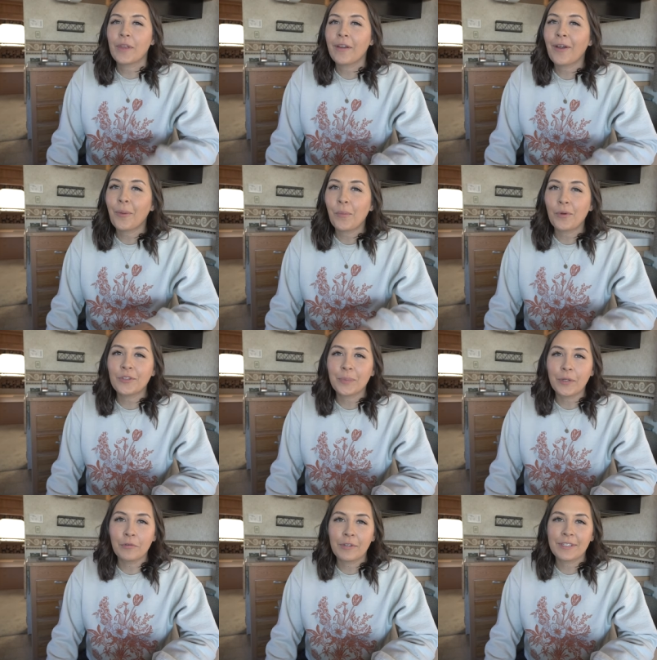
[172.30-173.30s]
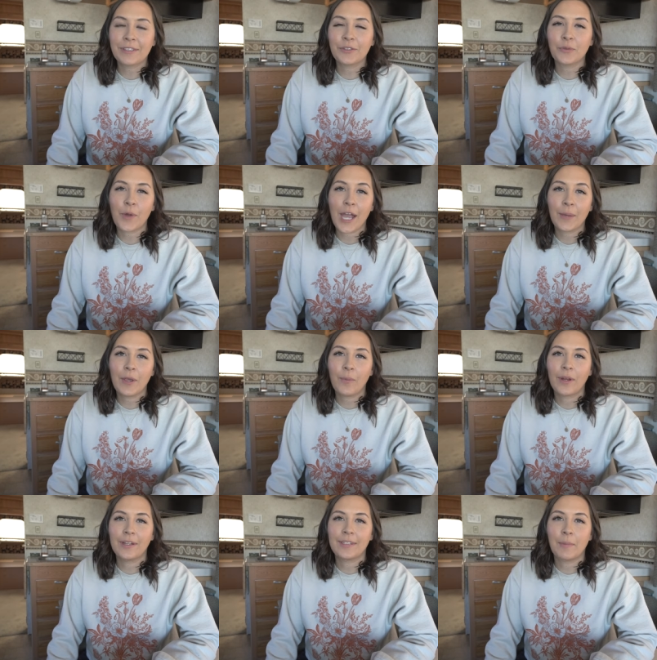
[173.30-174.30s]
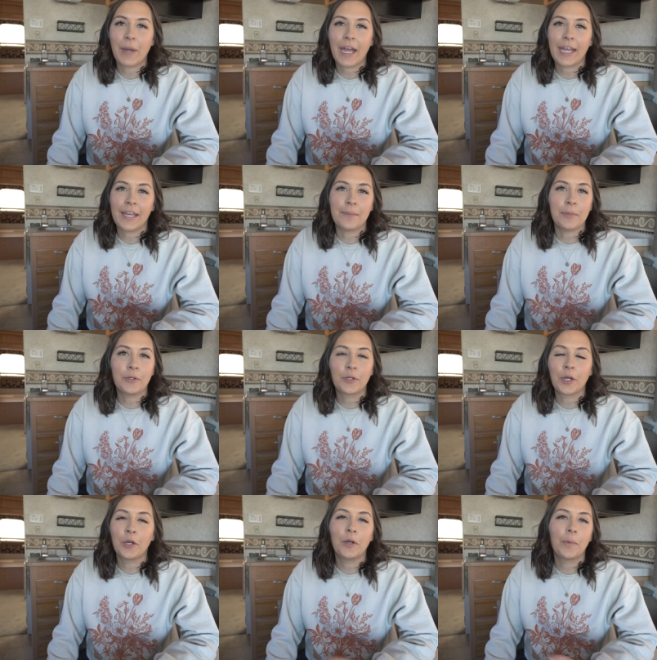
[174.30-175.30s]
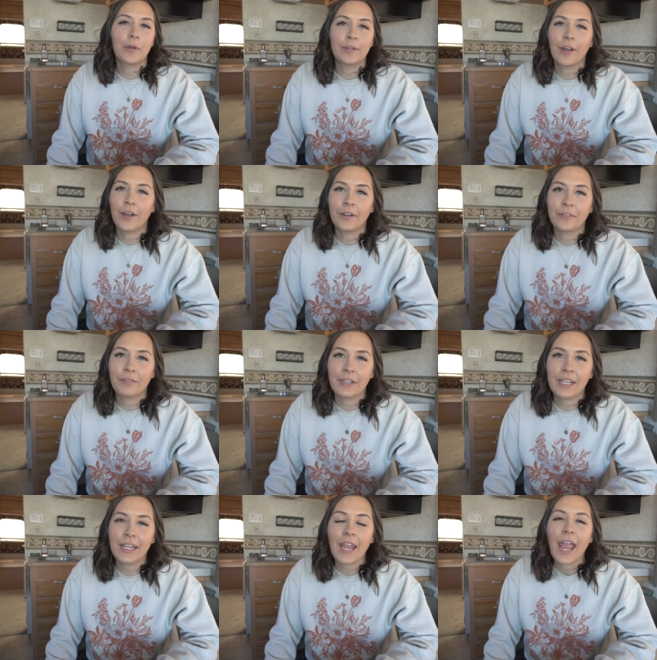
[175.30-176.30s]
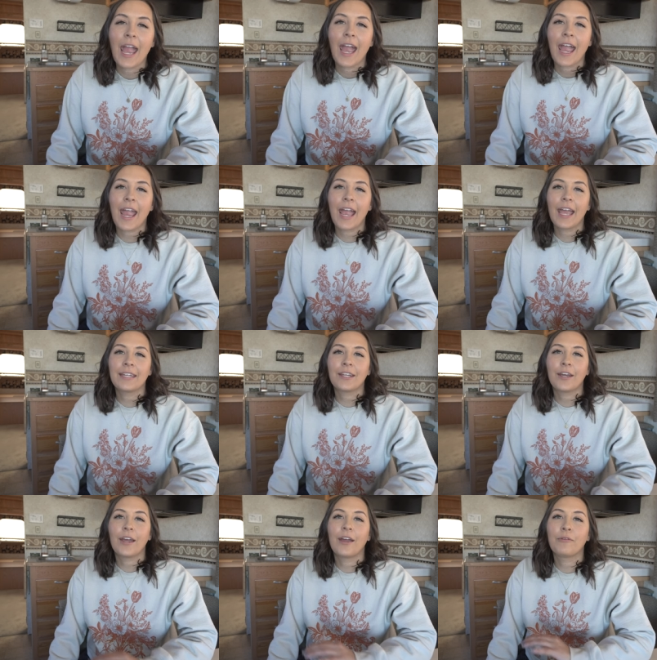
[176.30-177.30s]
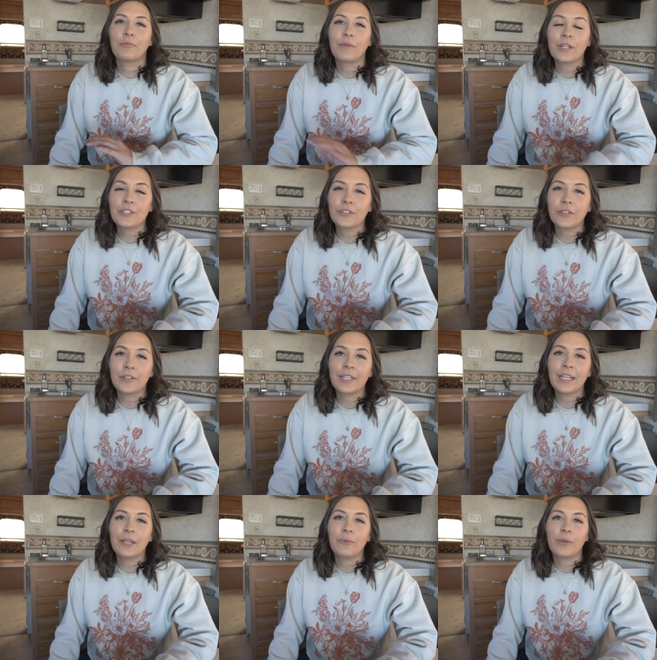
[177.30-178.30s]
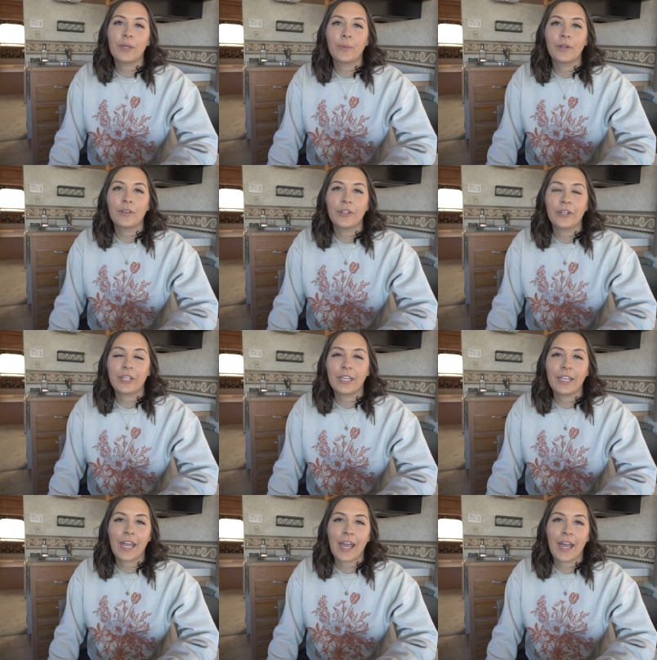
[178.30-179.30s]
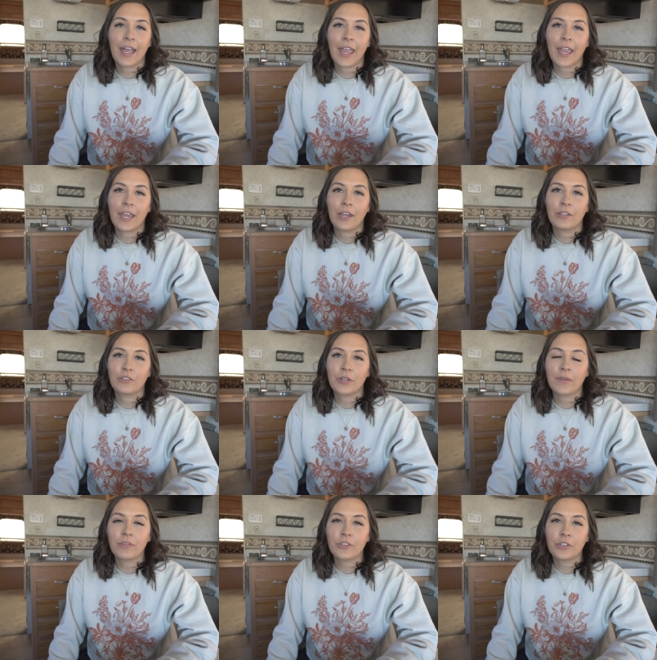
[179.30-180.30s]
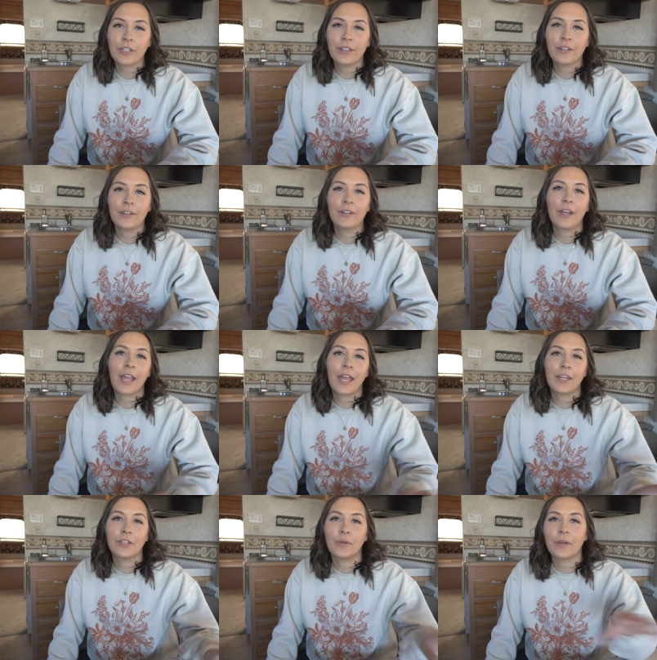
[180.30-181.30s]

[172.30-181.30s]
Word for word: there are multiple reasons why we wanted to buy a motorhome or an RV and originally we were looking at a travel trailer and you